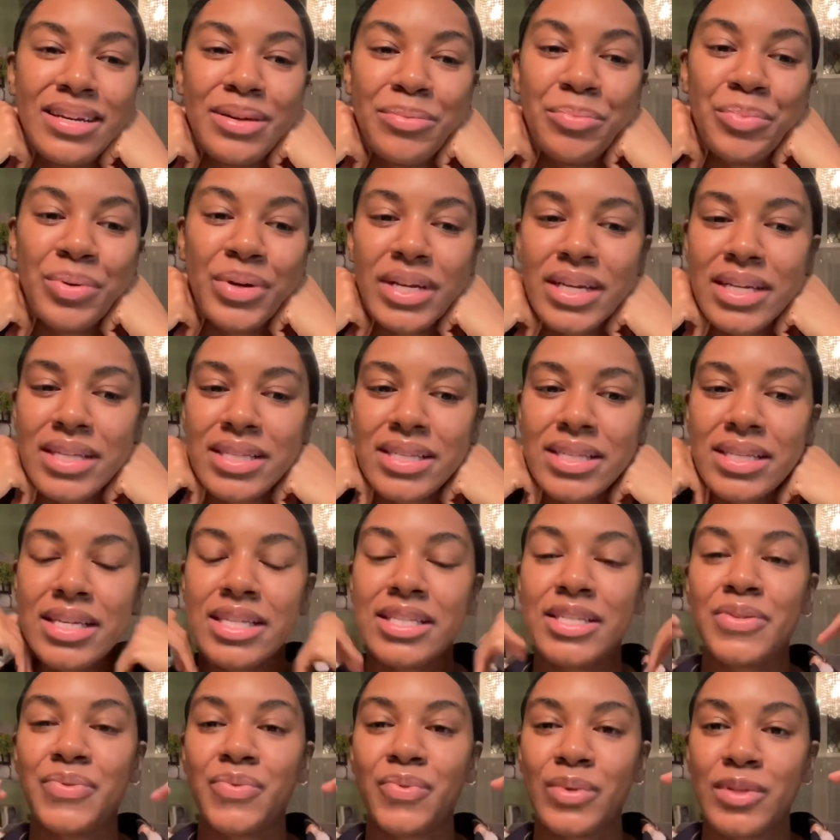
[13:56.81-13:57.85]
But
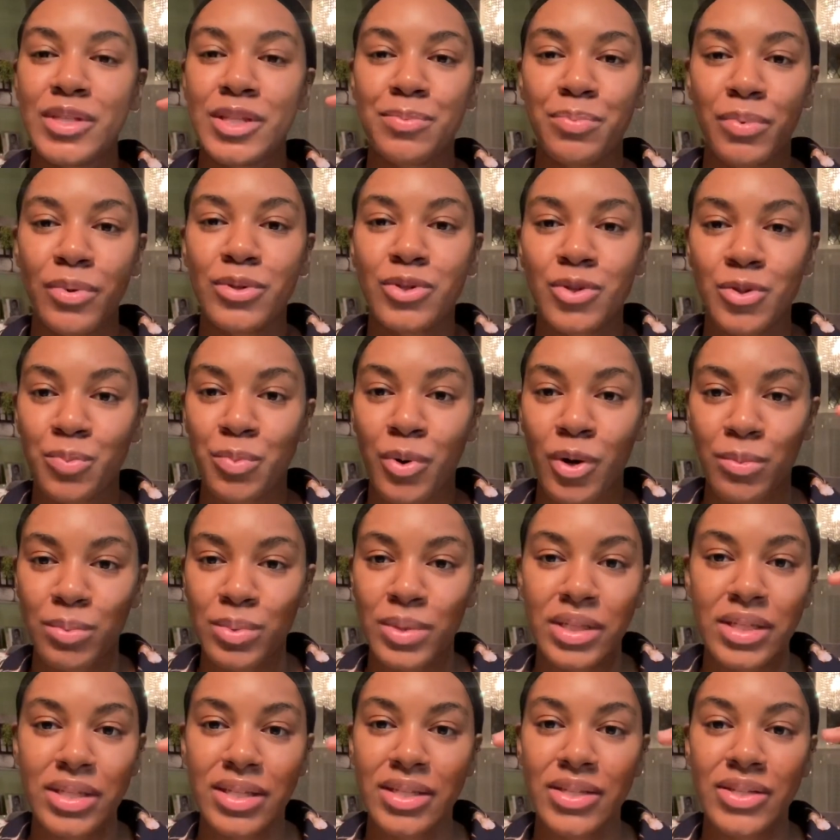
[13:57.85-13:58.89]
it's for spiritual
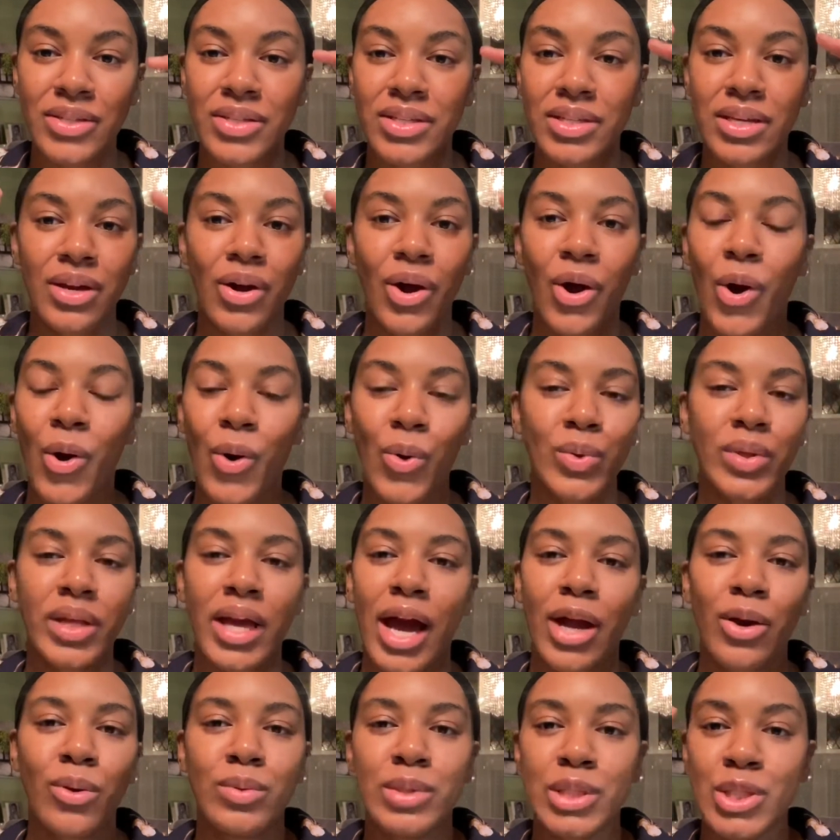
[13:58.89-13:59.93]
purposes only.
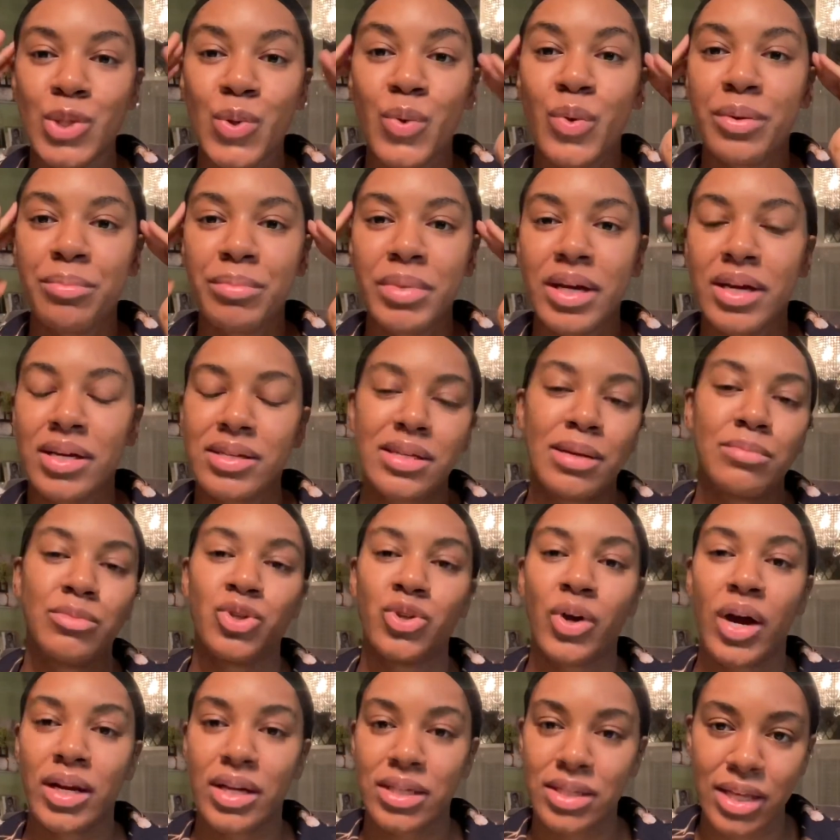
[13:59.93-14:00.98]
I don't do it because I'm
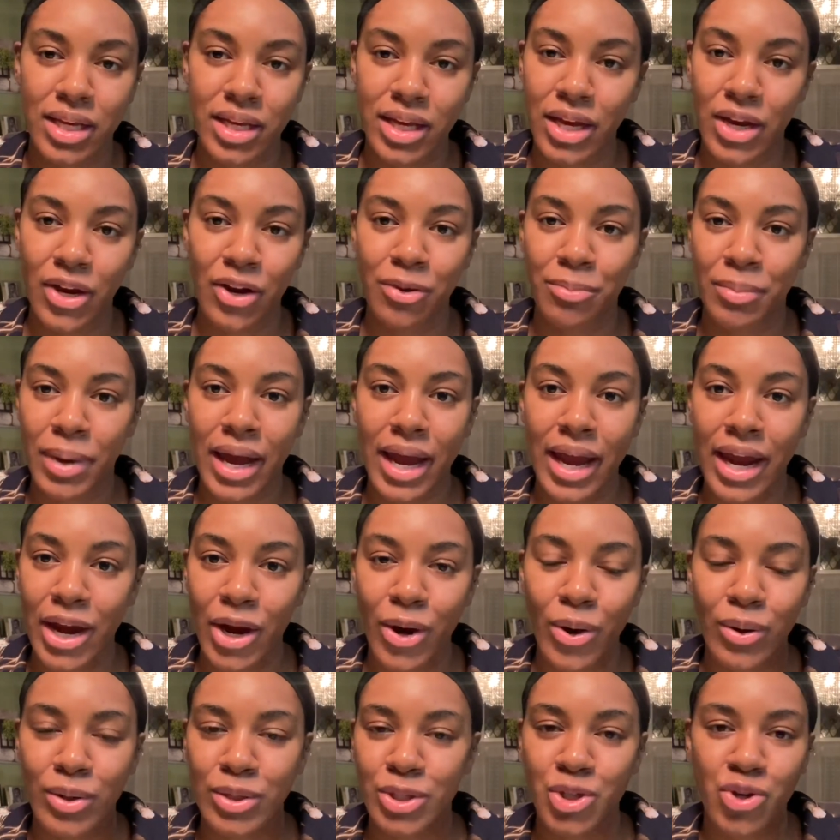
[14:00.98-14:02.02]
trying to take care of my
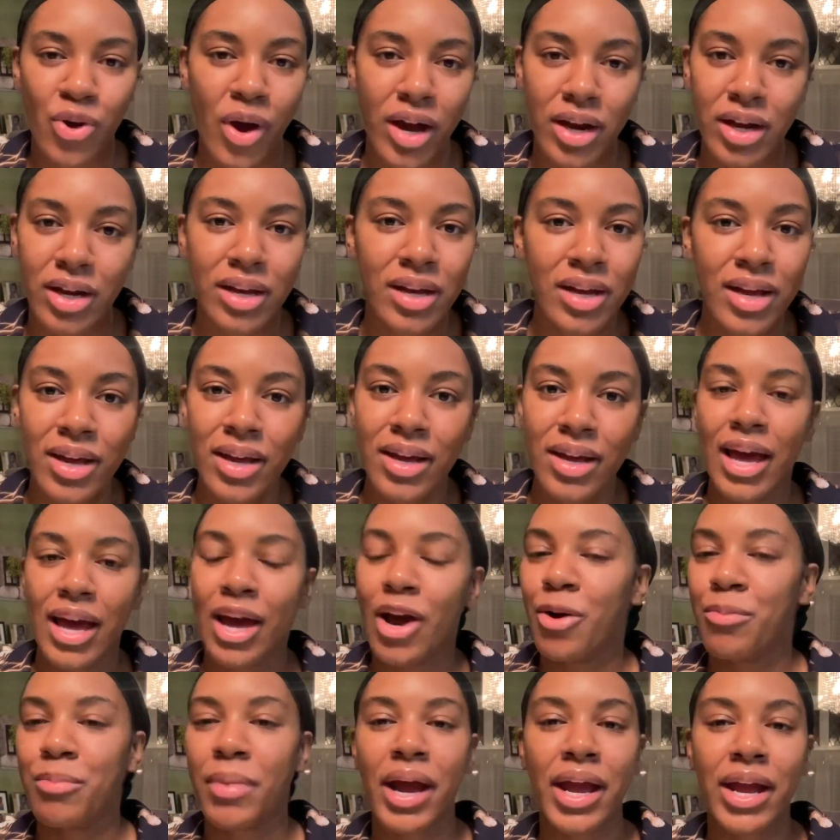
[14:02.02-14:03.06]
hair or trying to
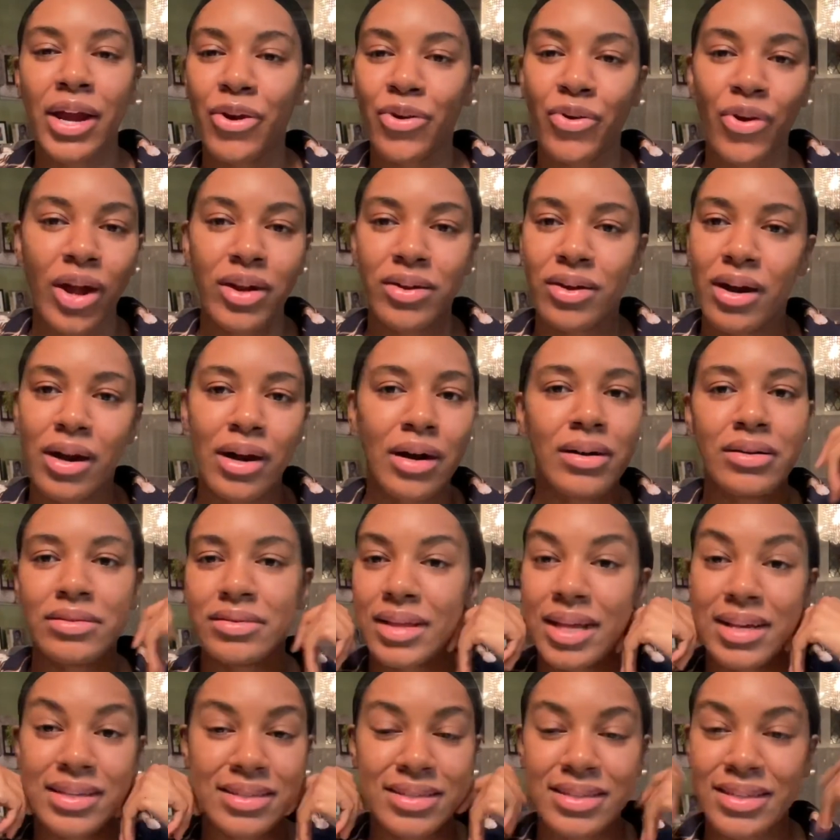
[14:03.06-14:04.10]
help my hair grow. No,
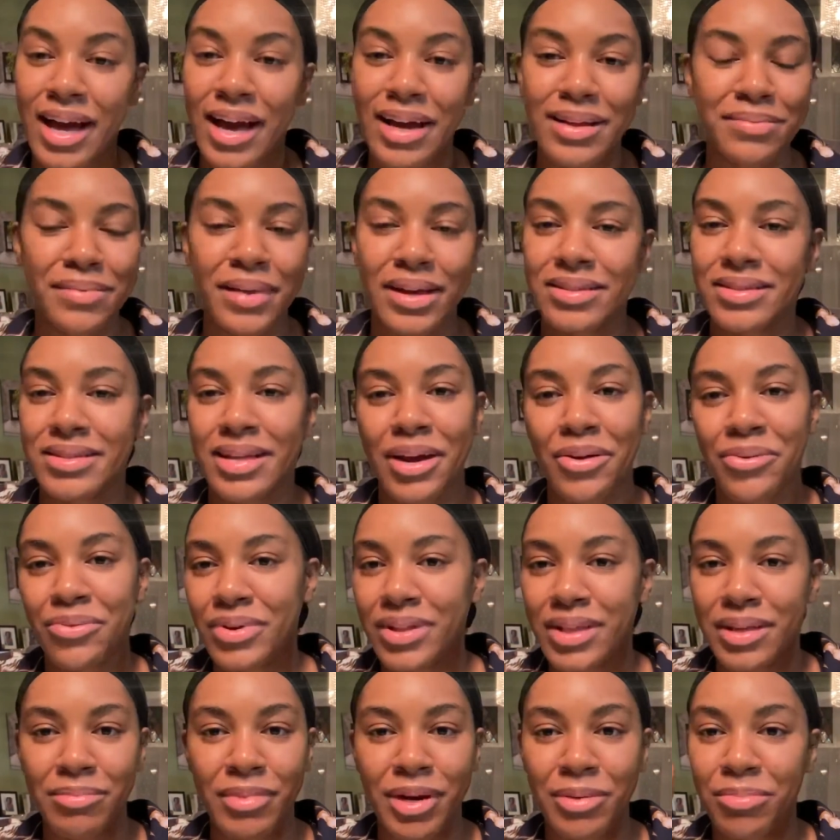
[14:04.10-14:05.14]
that's not
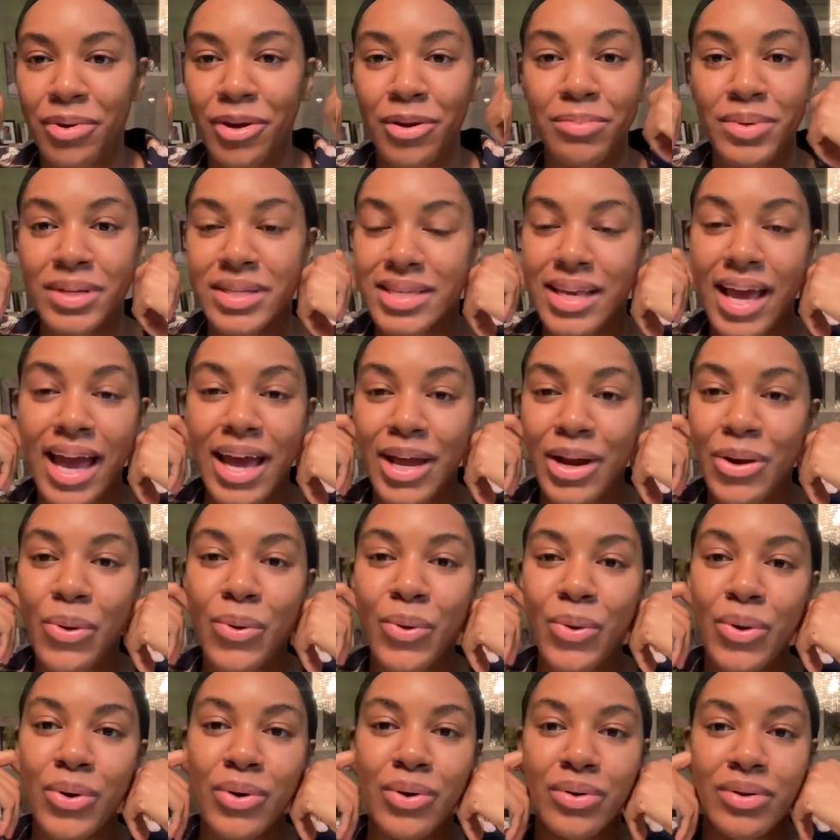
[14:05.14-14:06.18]
really my purpose at
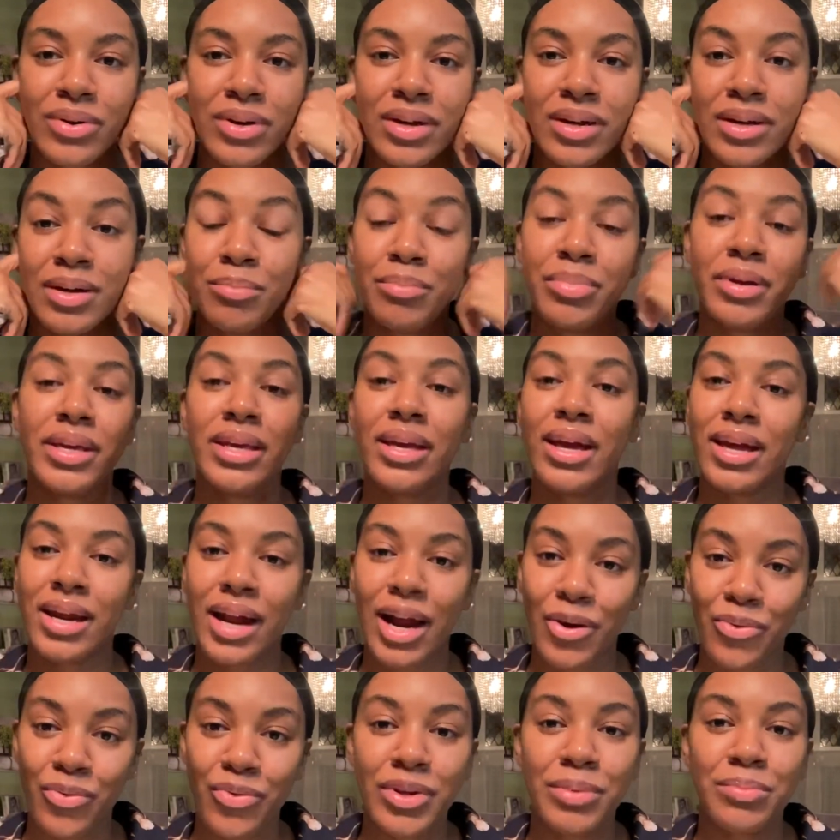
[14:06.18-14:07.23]
all. But yet
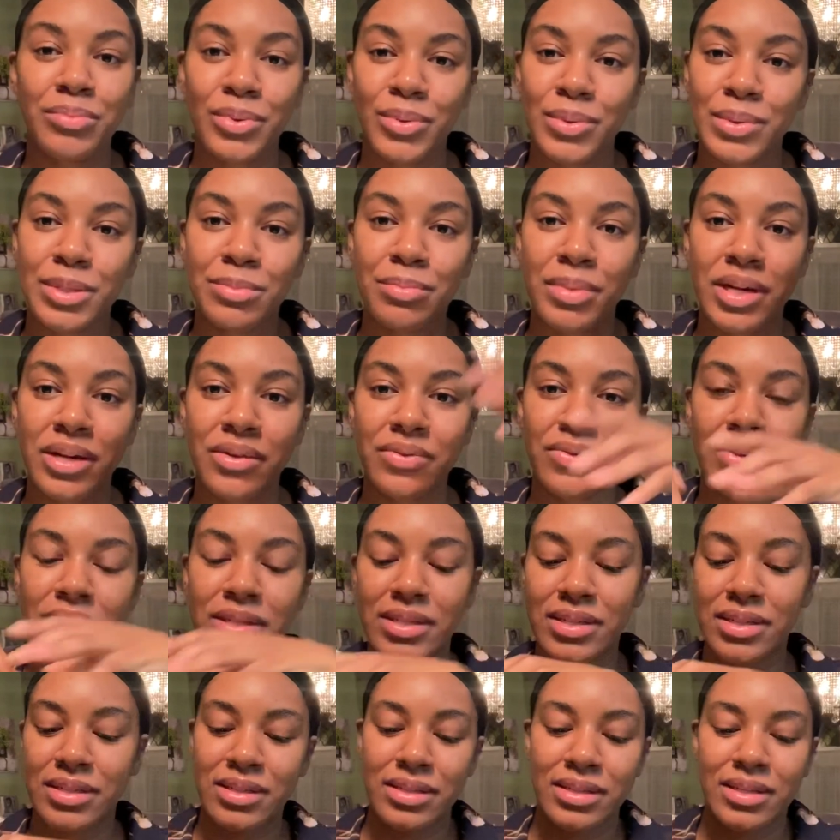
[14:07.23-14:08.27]
I reap those
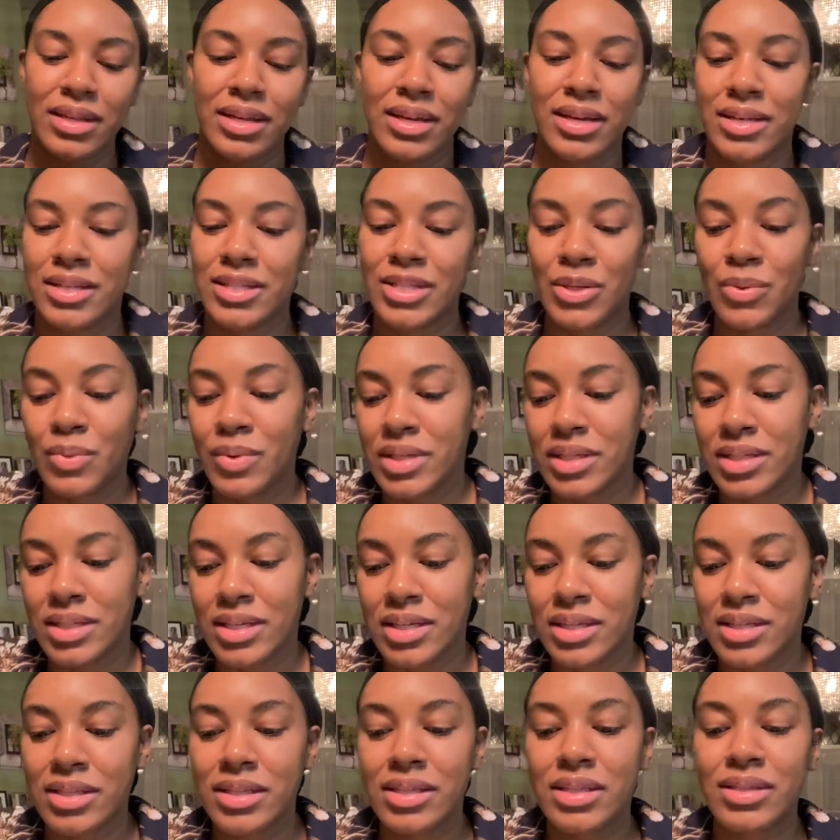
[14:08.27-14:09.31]
benefits. So it's
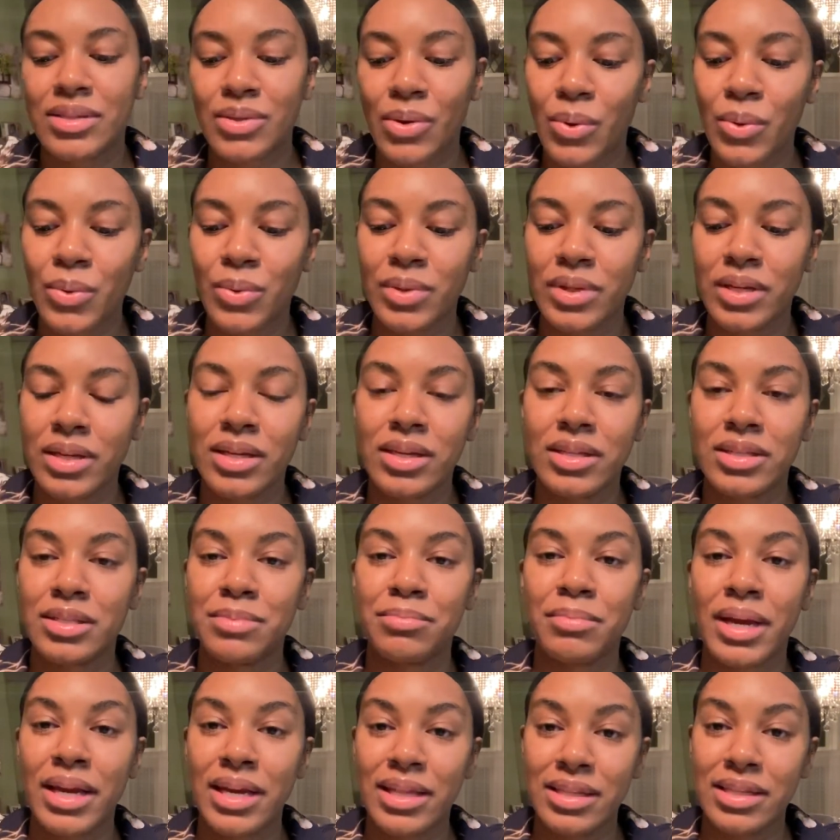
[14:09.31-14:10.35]

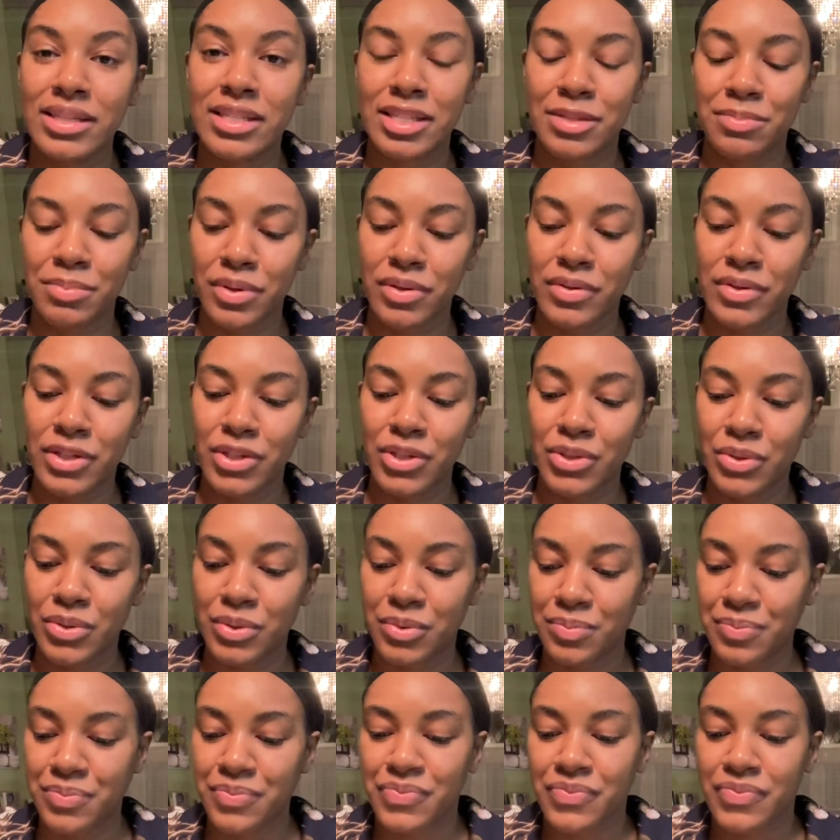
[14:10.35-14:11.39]
mainly
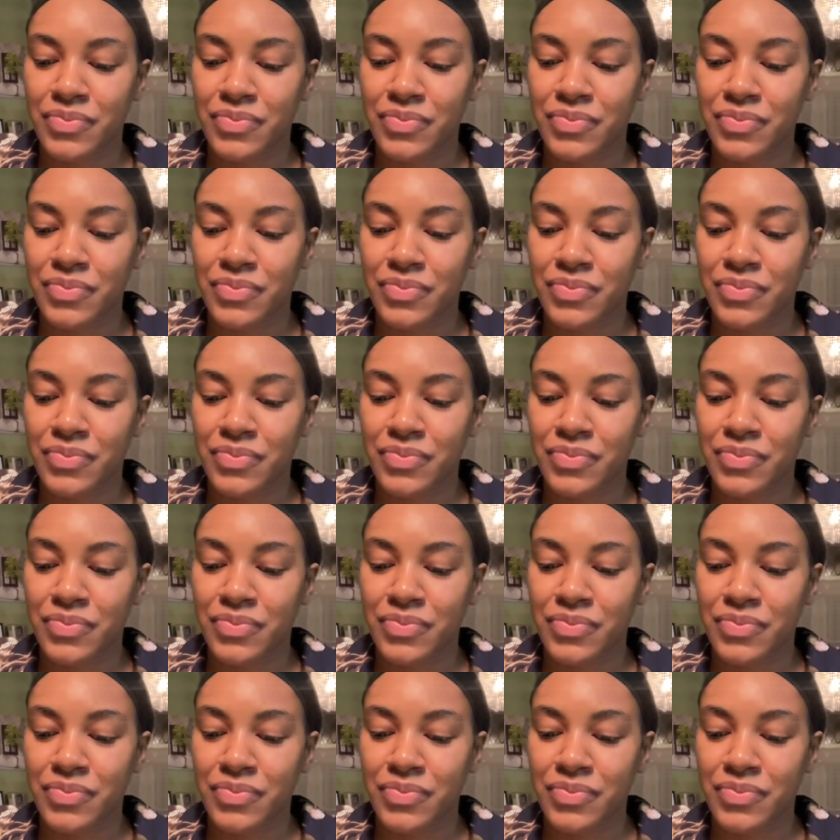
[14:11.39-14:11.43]
spiritual.